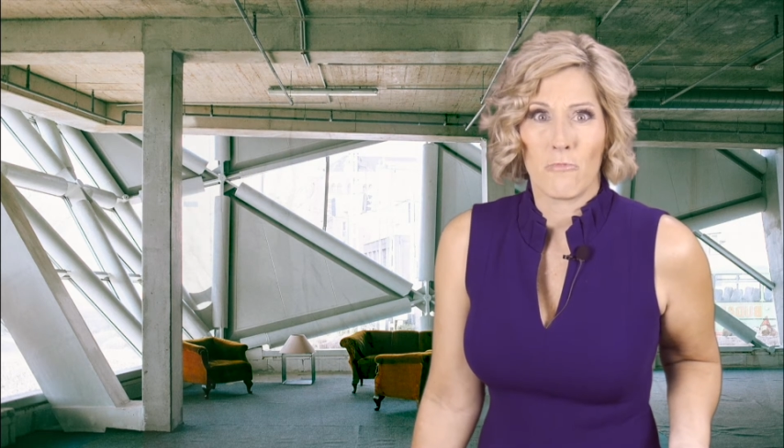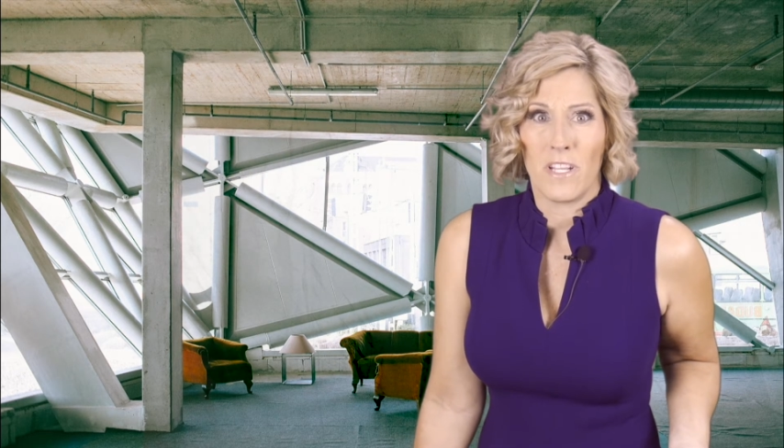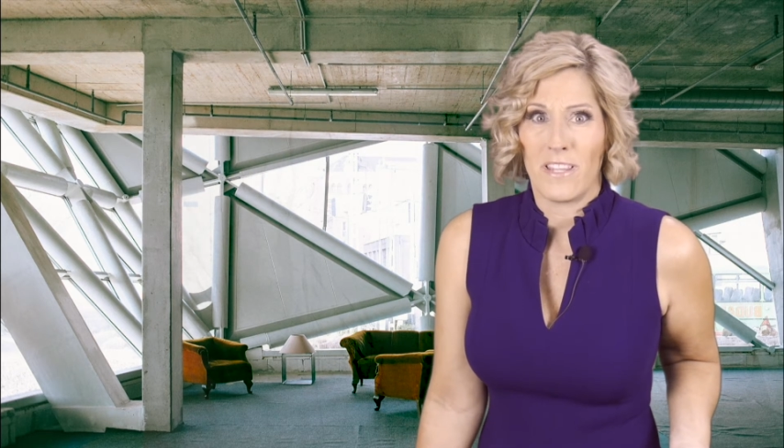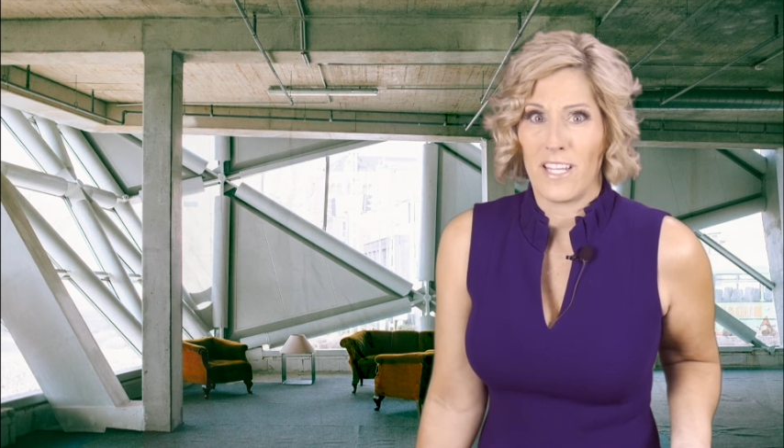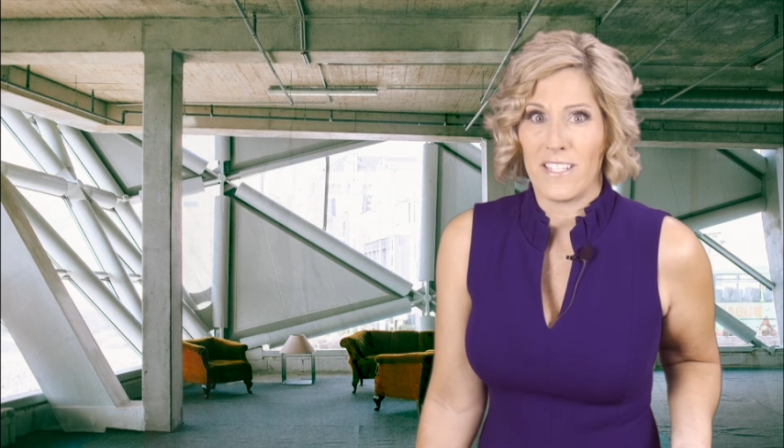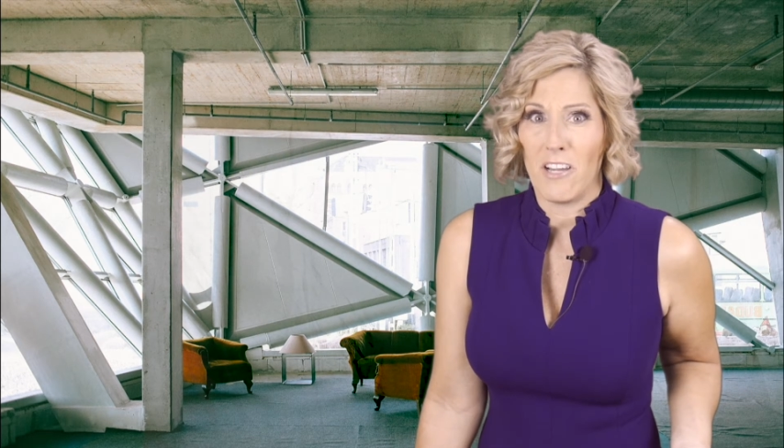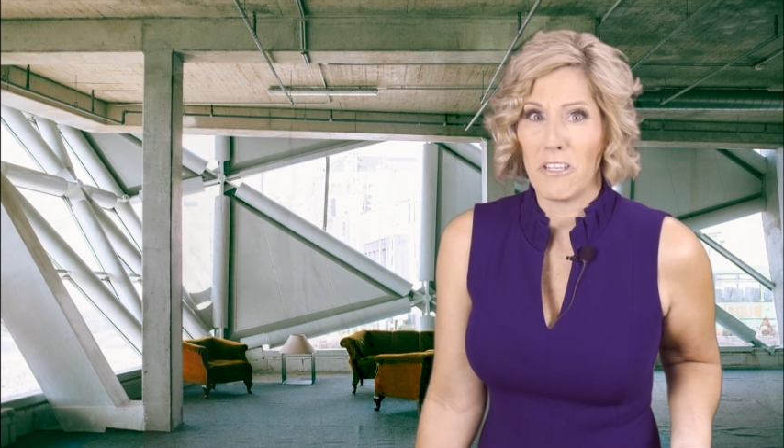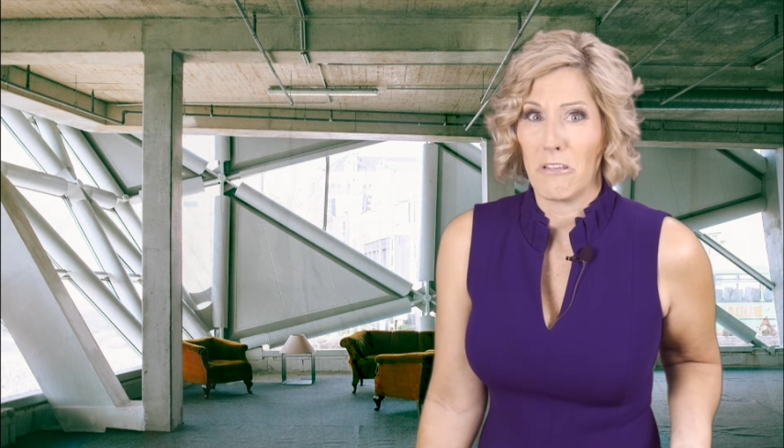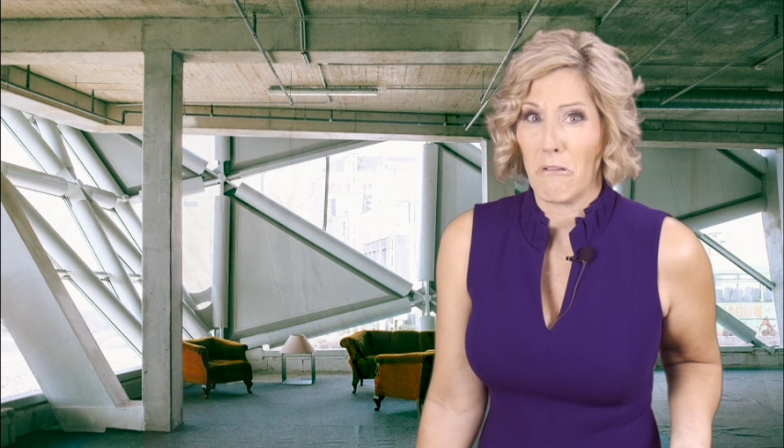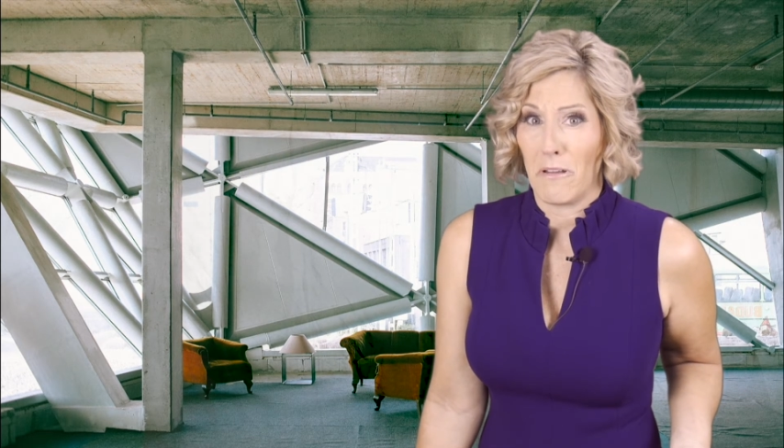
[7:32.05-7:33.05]
what they tell
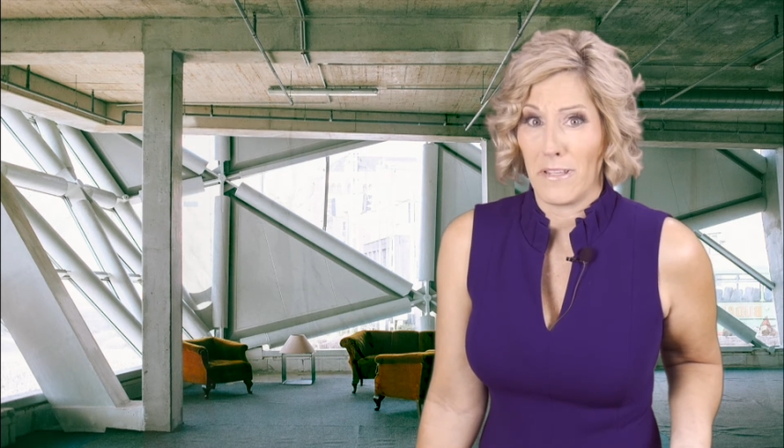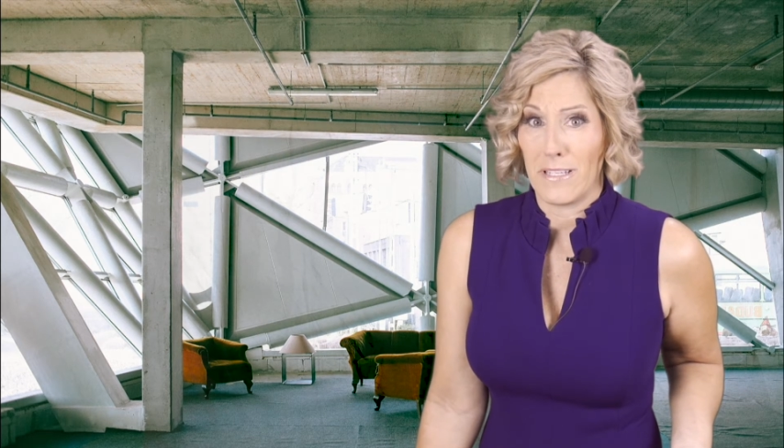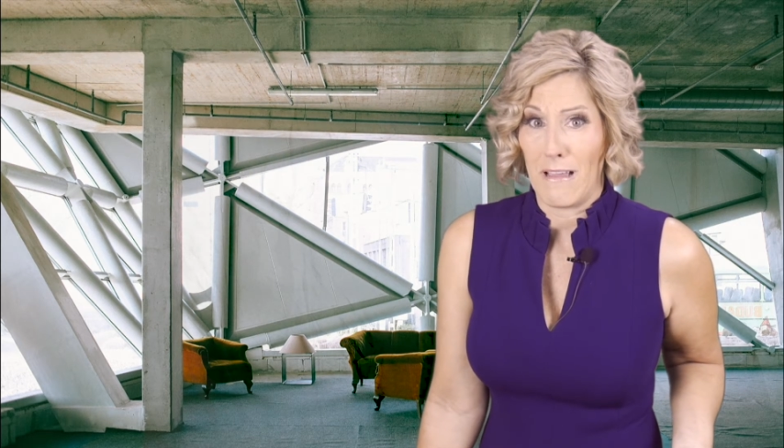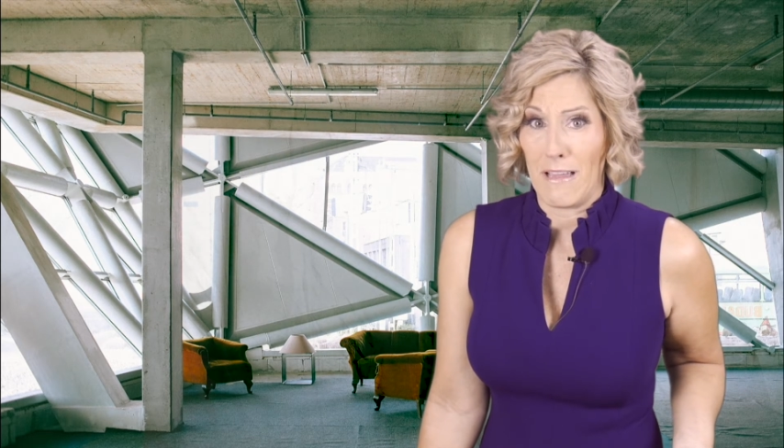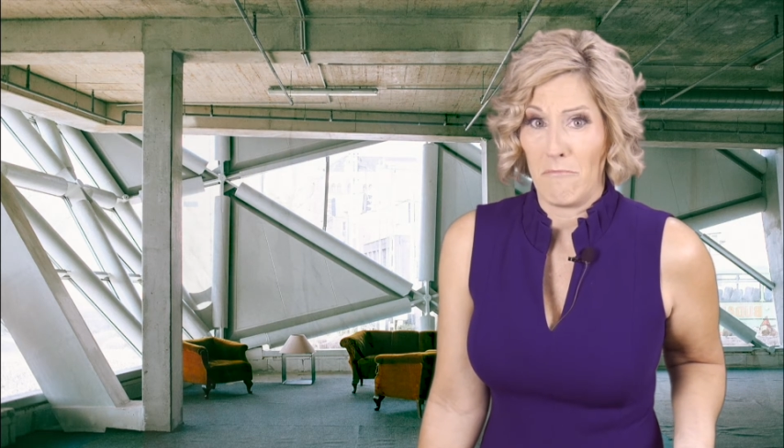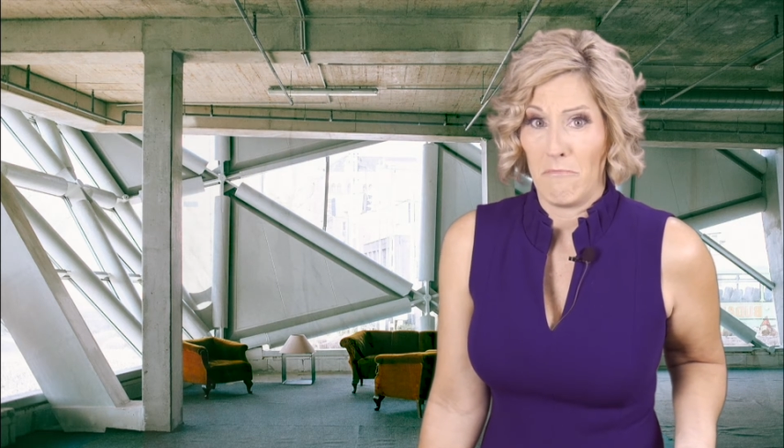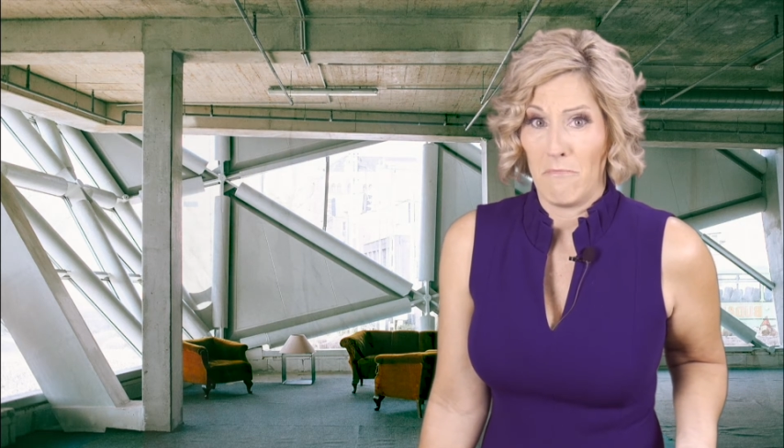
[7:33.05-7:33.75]
you all the time.